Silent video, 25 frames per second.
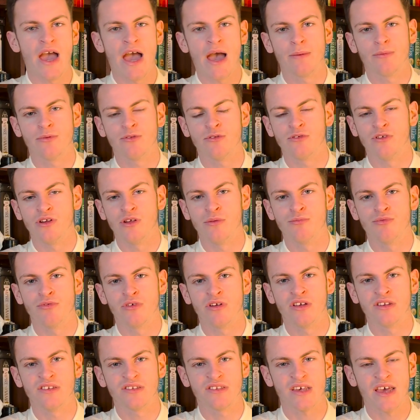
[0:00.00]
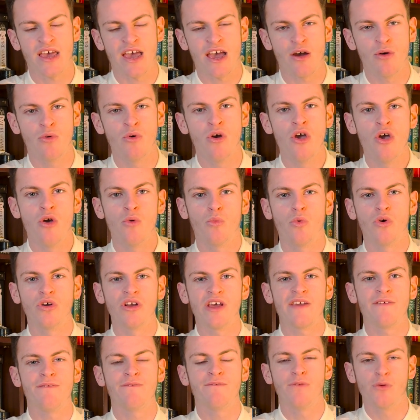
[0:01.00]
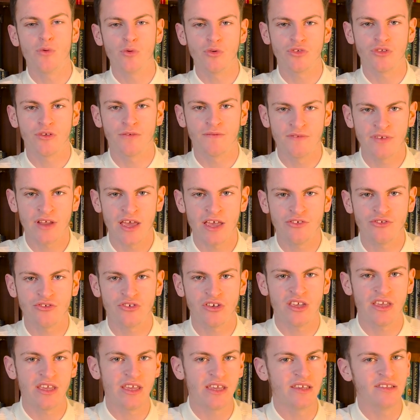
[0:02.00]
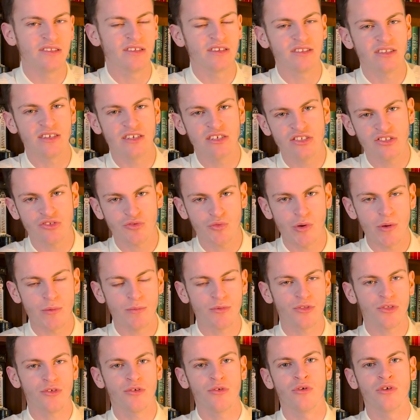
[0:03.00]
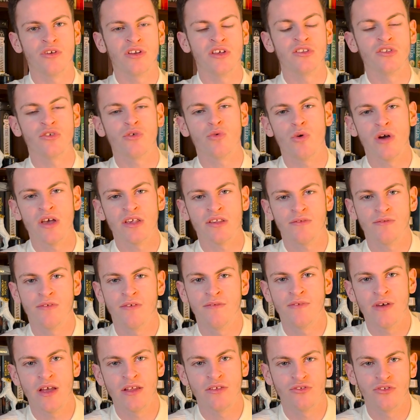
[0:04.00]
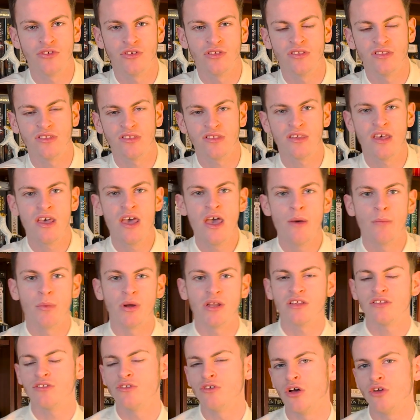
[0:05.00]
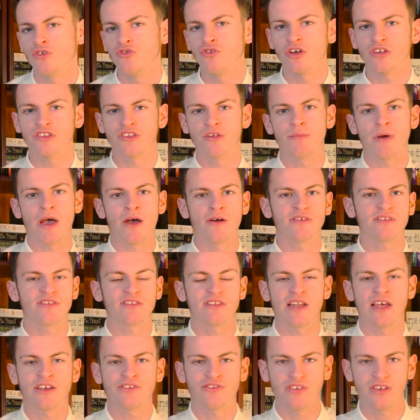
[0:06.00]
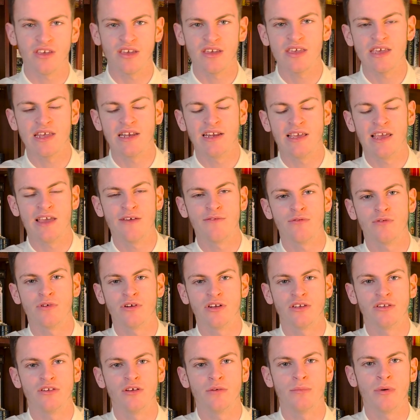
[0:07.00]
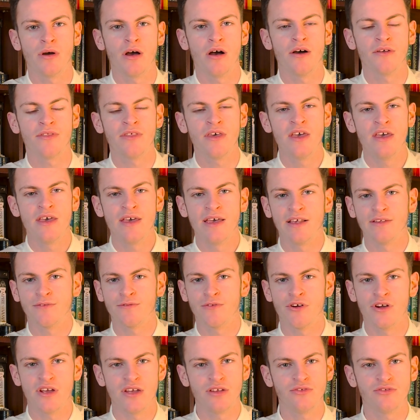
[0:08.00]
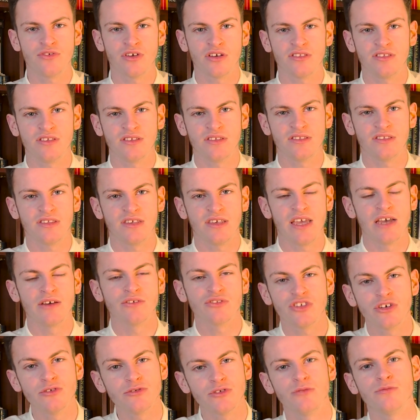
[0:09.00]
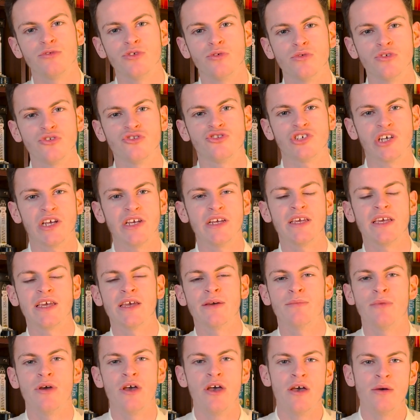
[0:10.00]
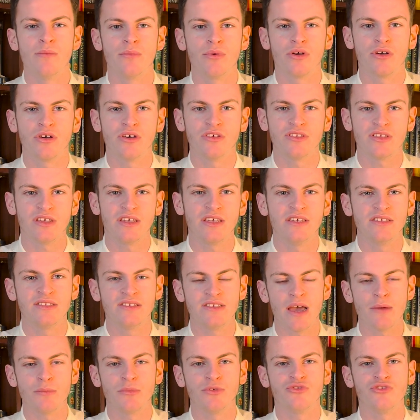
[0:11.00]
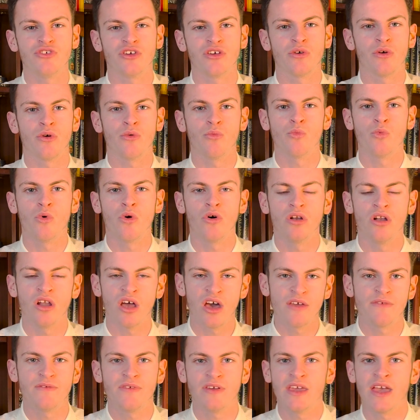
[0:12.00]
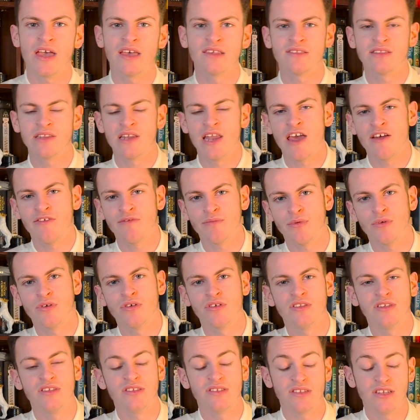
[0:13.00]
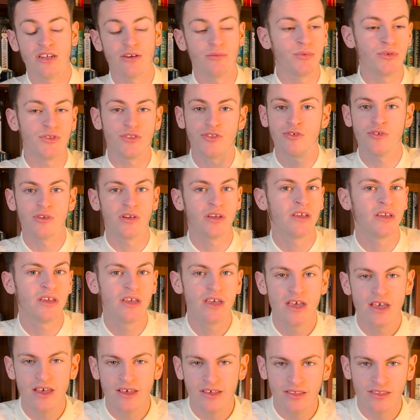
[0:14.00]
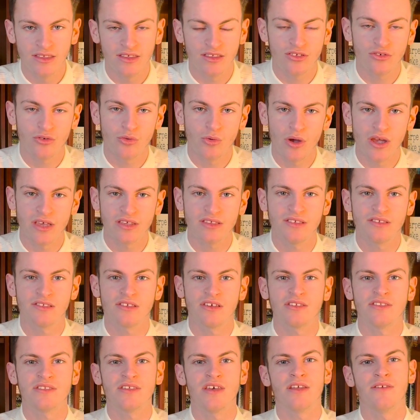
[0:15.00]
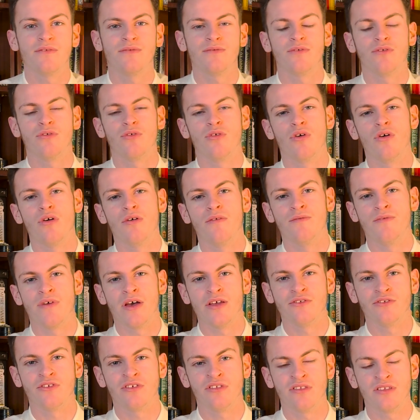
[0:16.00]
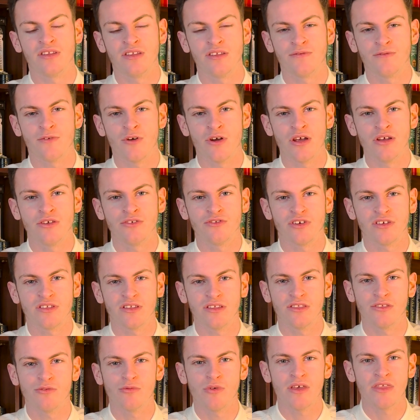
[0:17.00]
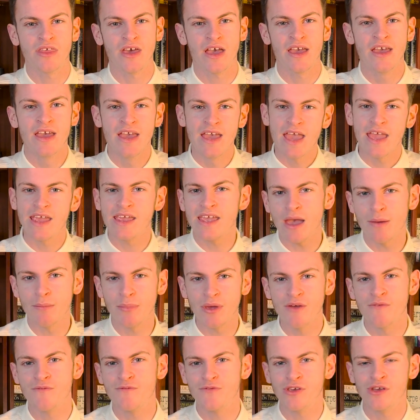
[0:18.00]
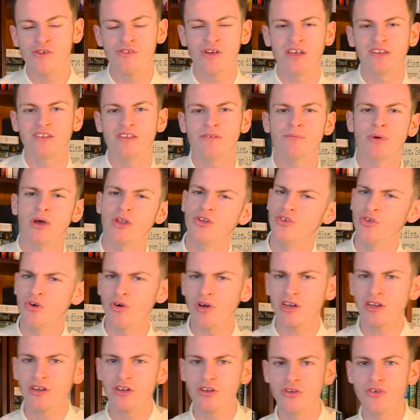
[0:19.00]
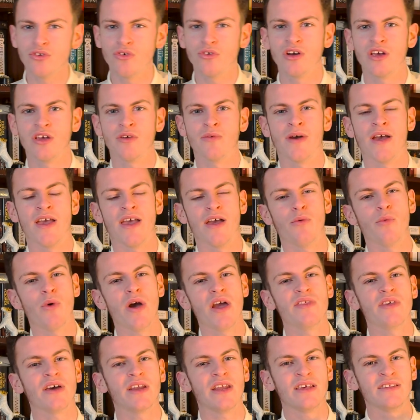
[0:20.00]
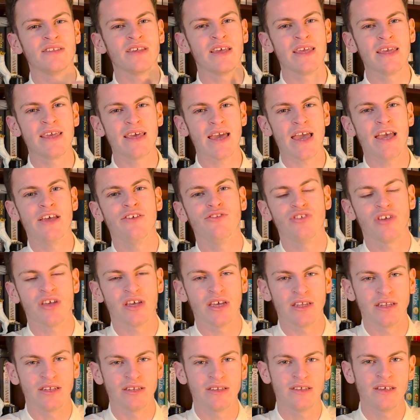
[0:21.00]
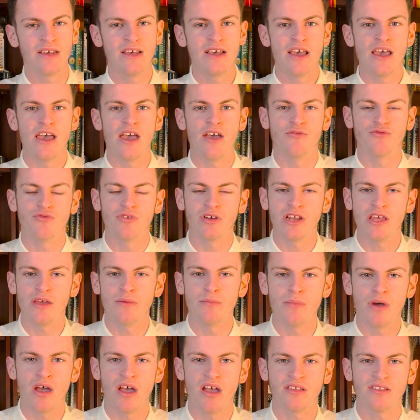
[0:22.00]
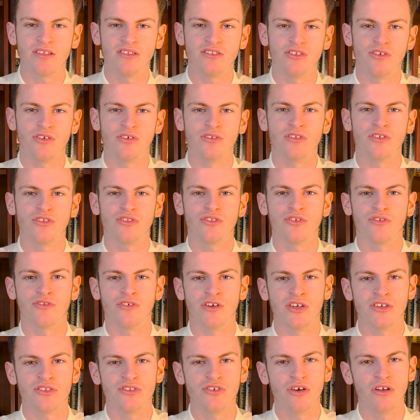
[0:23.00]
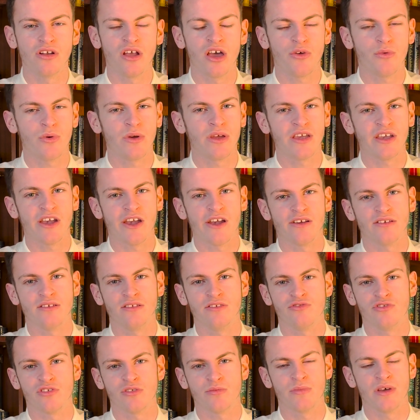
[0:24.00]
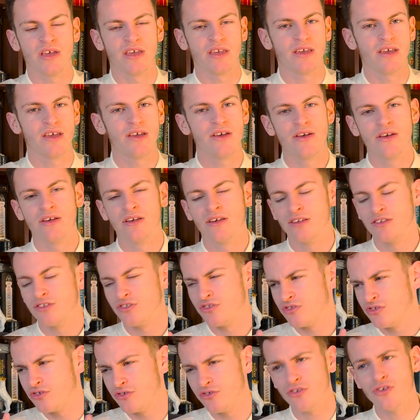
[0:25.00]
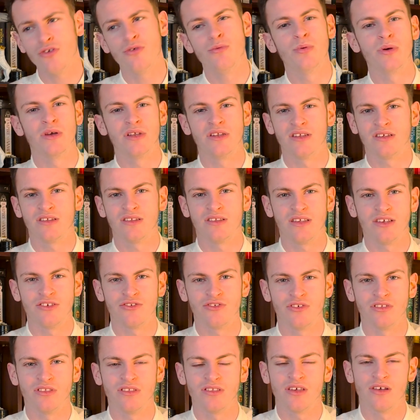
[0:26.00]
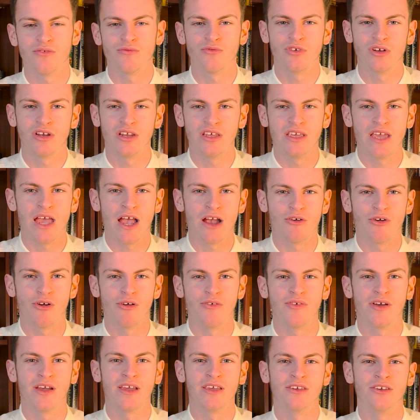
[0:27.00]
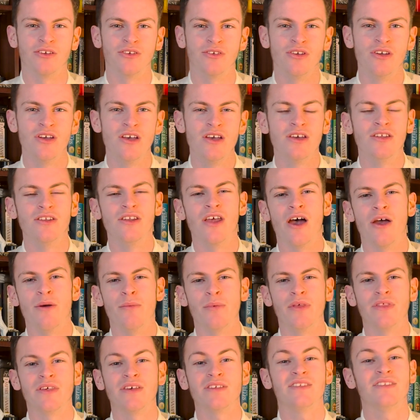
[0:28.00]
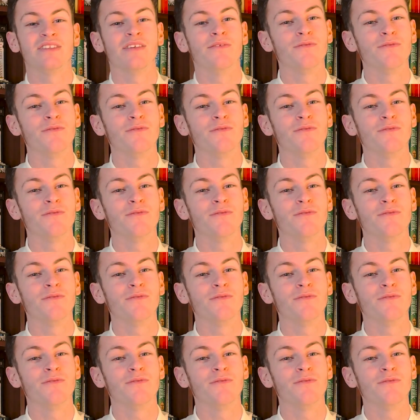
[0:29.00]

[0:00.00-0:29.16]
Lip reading: absolutely brilliant. What a force of nature he is as he sweeps through on his quest for vengeance. But it's not just about slashing and killing everyone in your path. It's very interesting seeing how sometimes you want to shake him because he is damaging what life he has left, because he's still pursuing this quest, as I said, for vengeance. And it's very interesting the way that he can be infuriating, but not in an annoying way, a way that is engaging and really immerses you in the story. It's not like when characters just make stupid decisions that really aggravate you. No, but this is